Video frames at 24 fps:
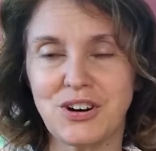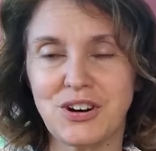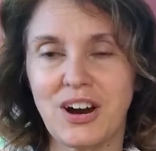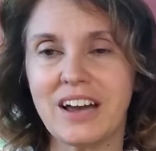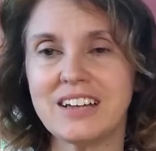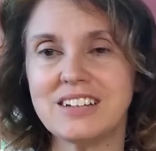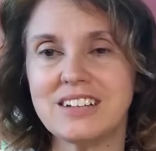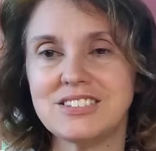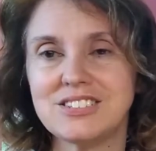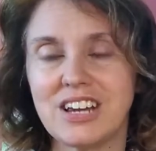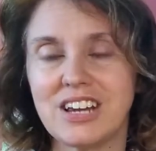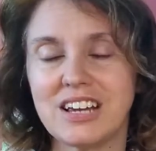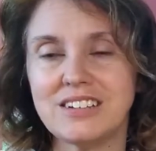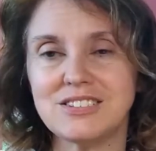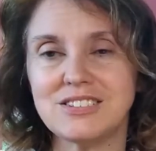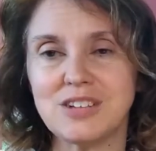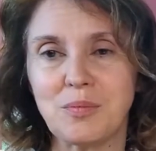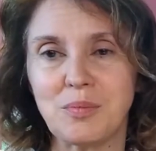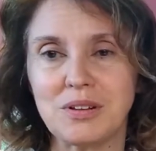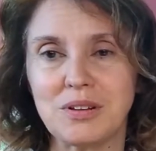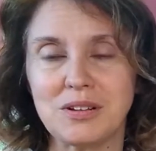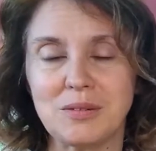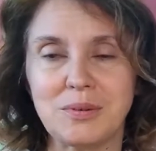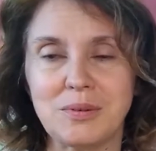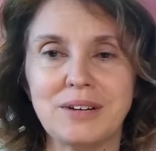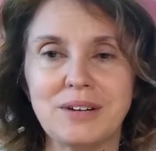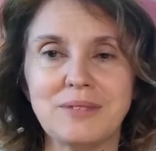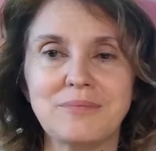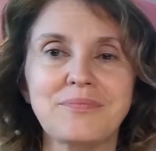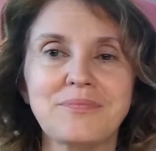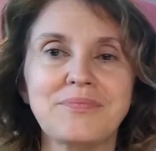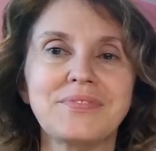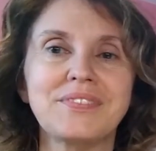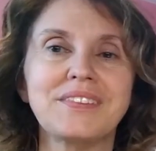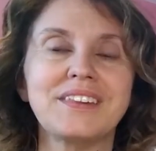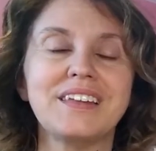try and change up a little bit.
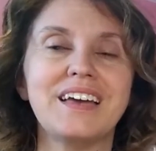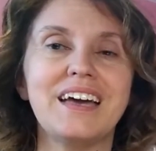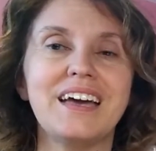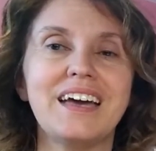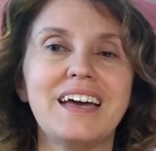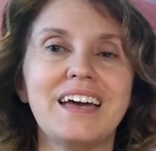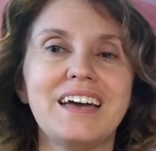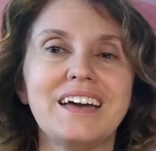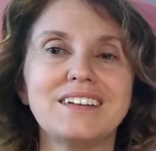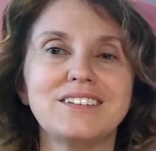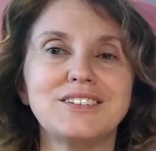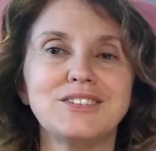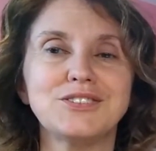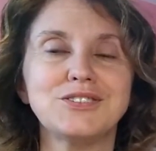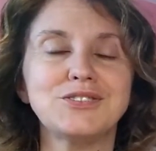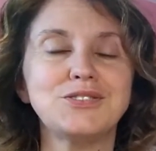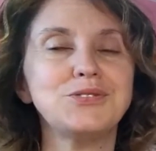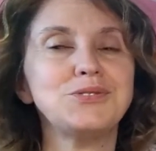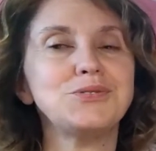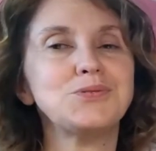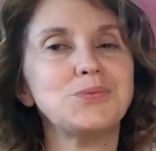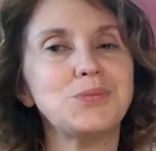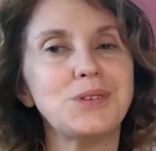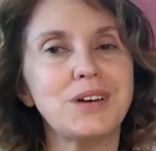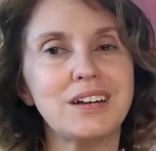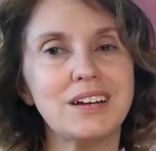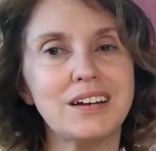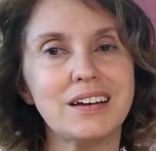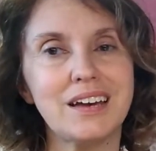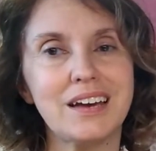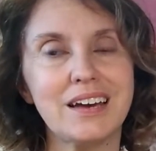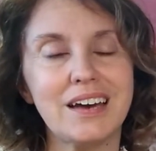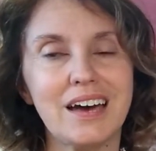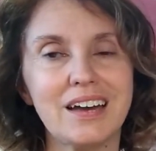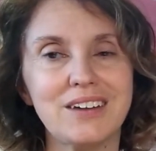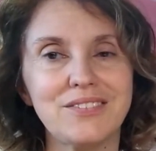And your students will get a
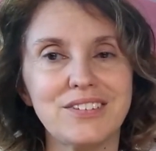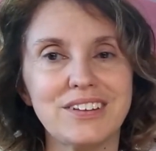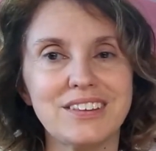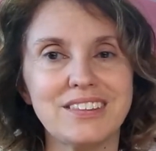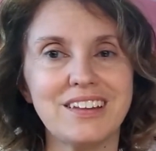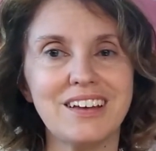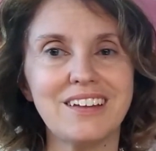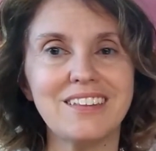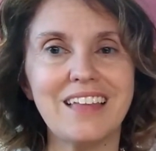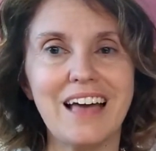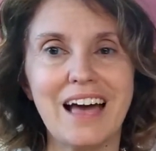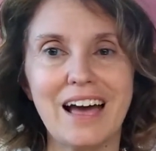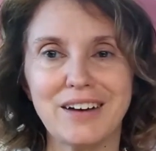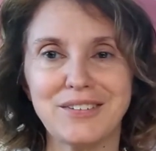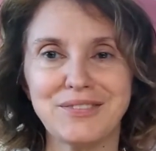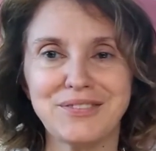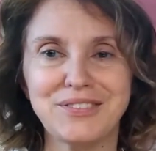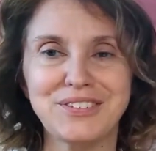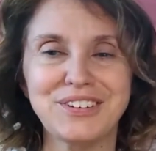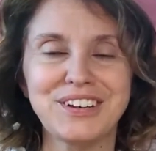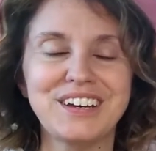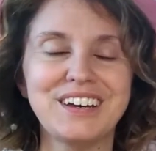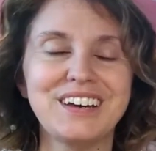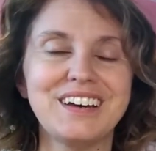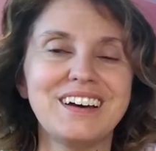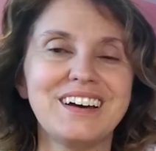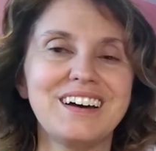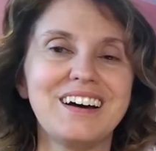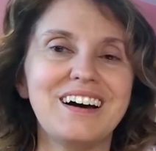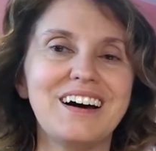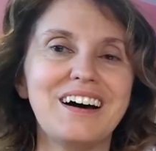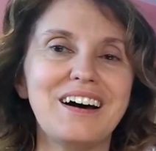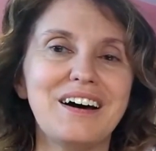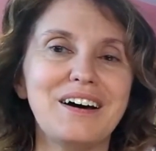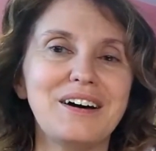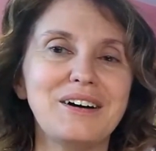kick out of it and they'll laugh.
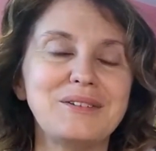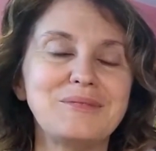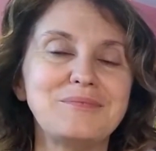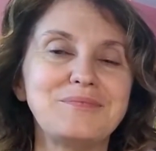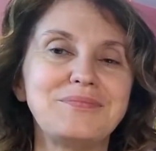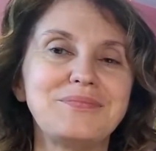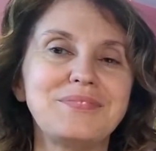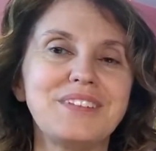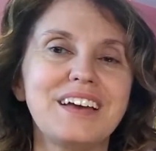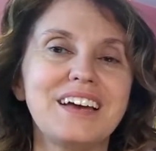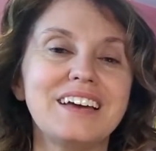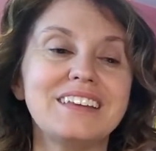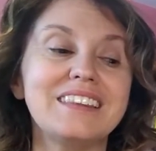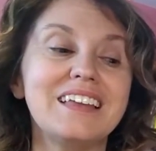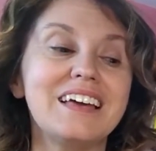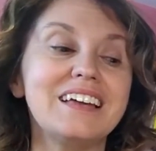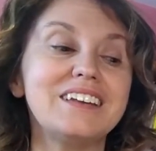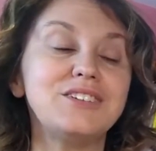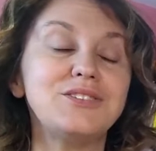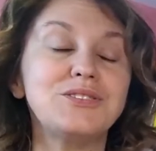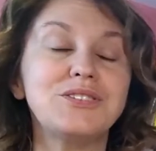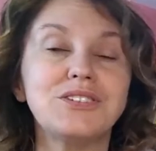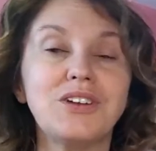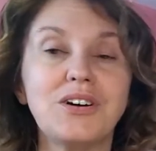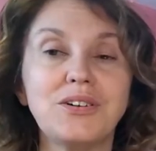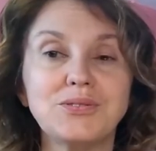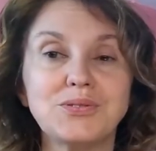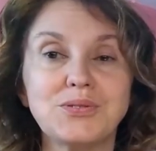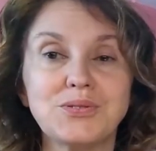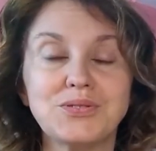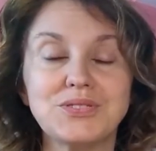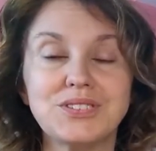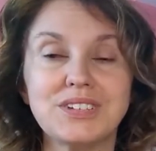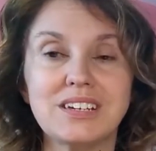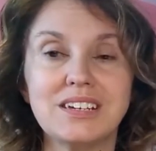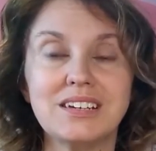And then you can also
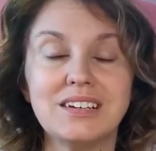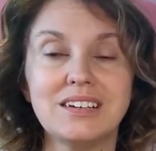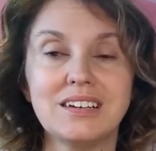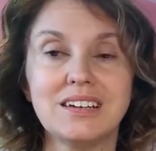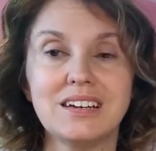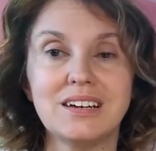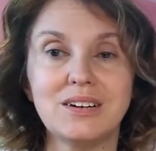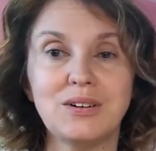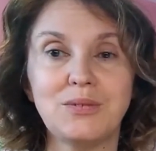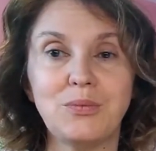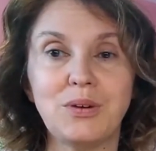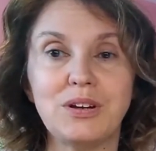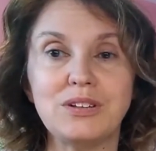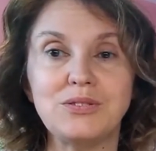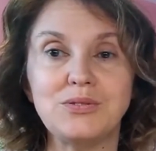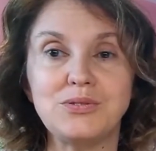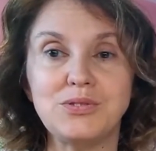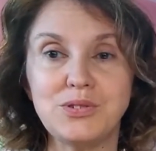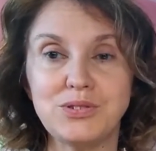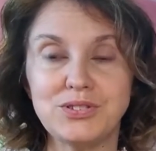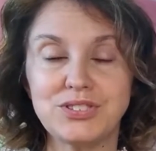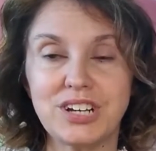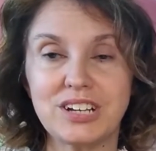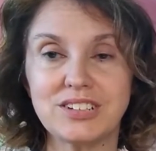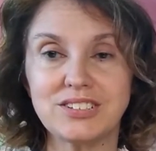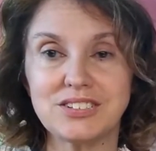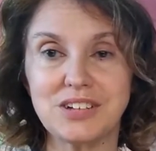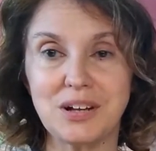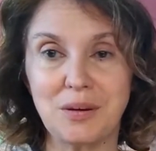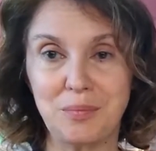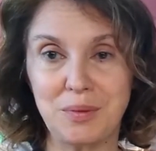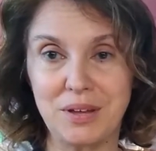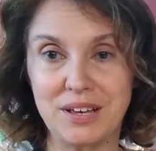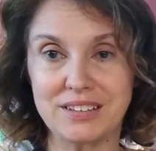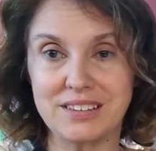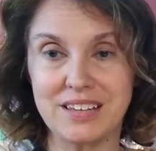see when you do change it
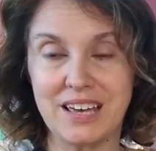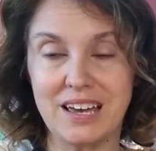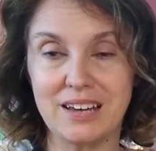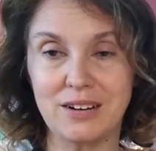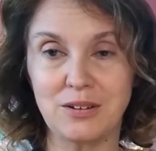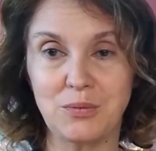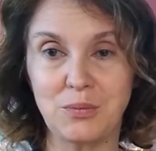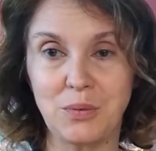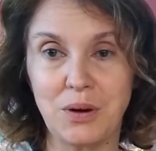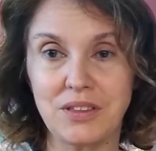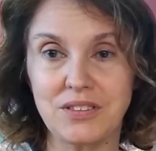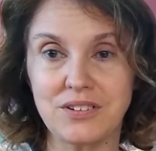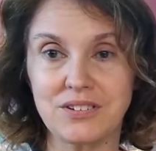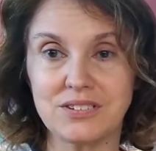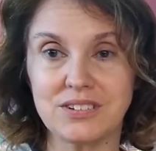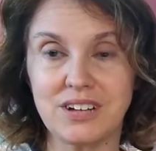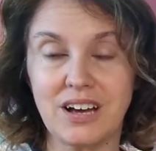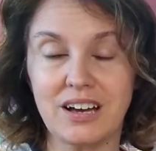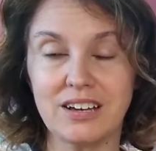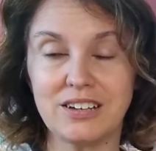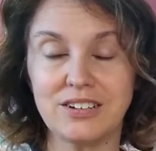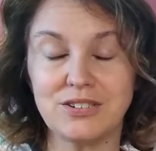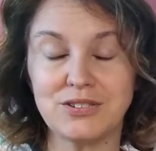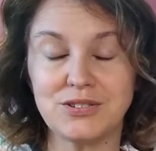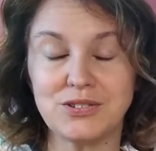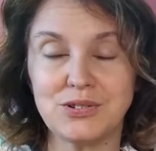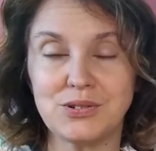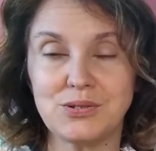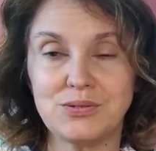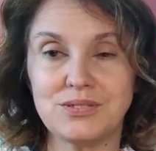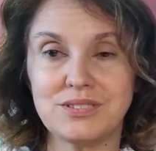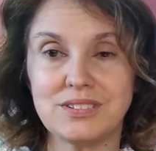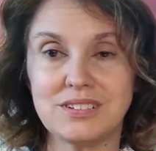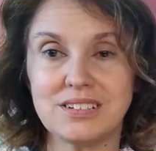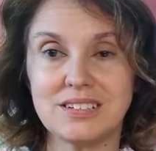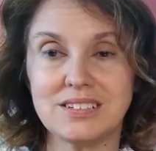up like that, whether or not your
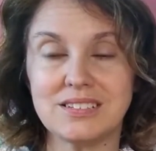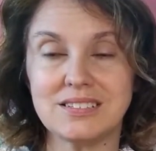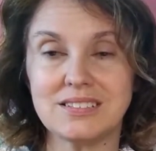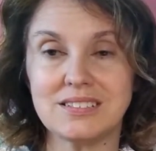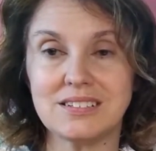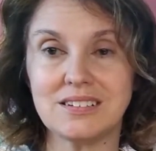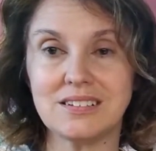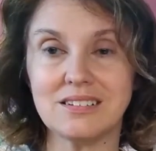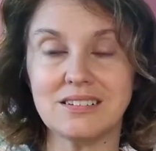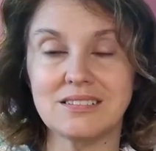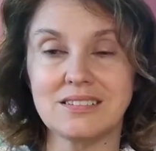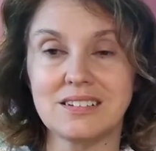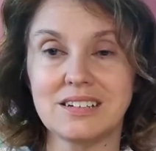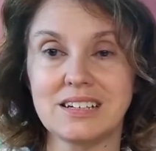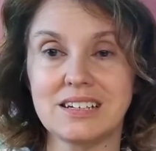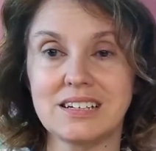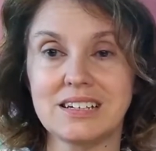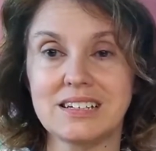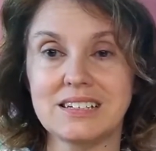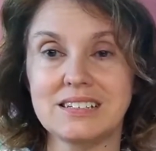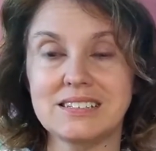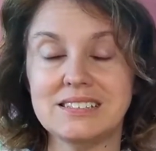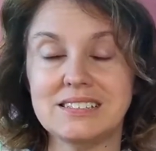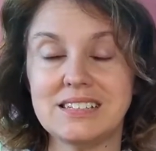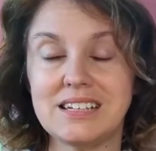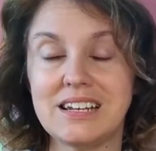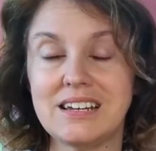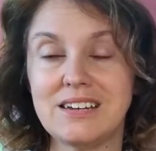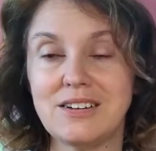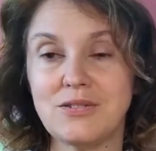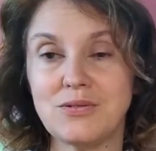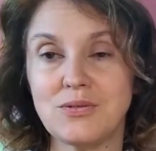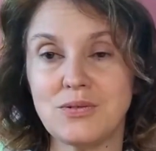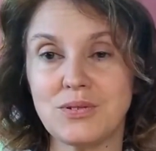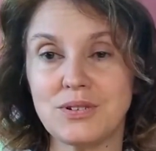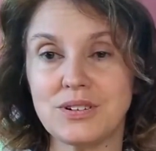student is still
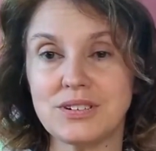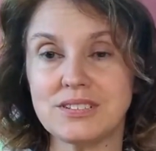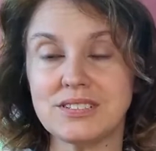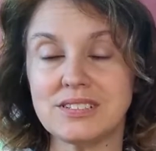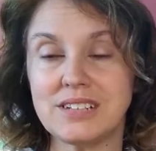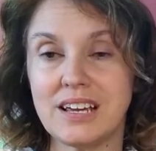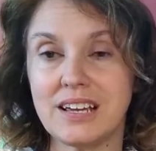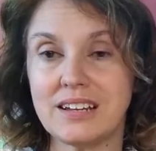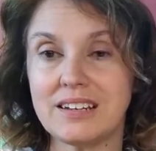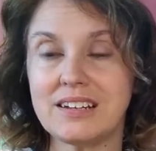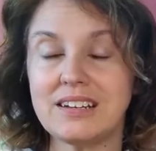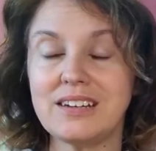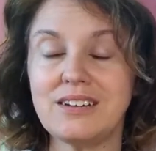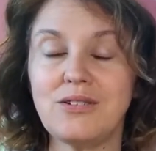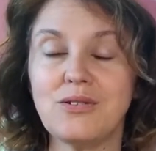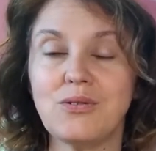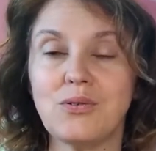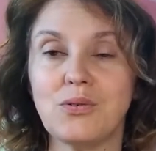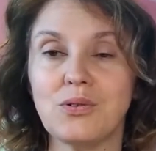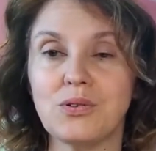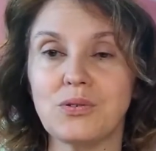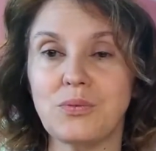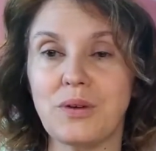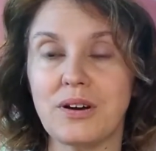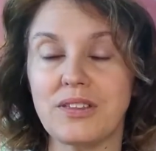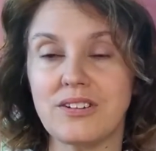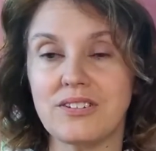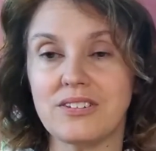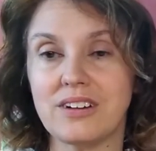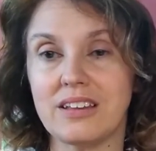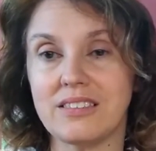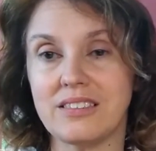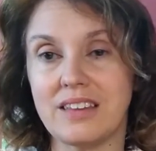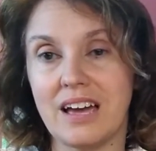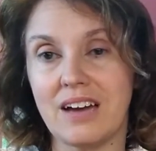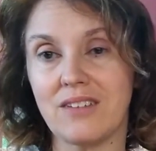sitting or standing, or whether or
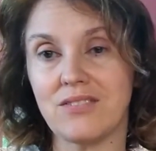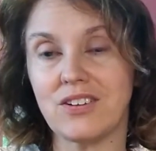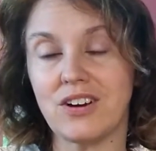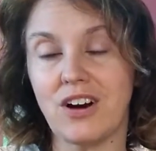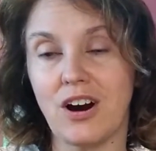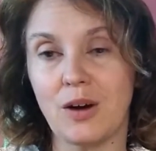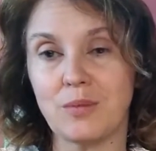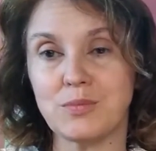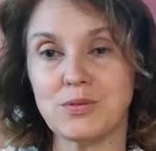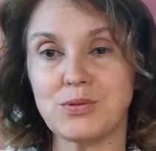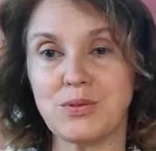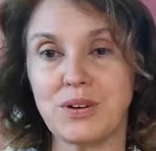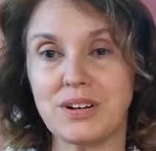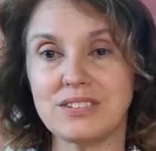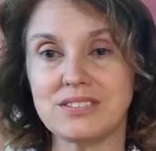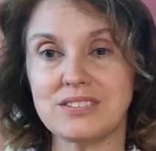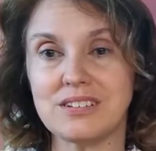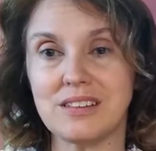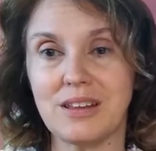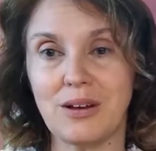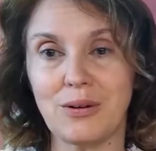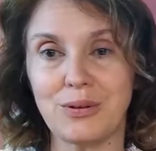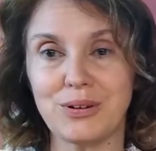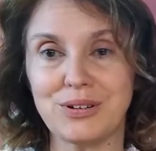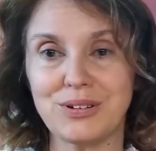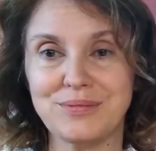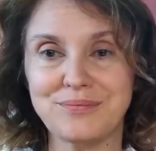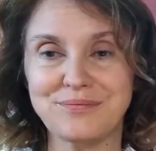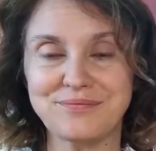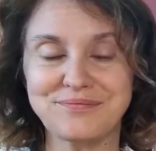not they have their arms raised and lowered.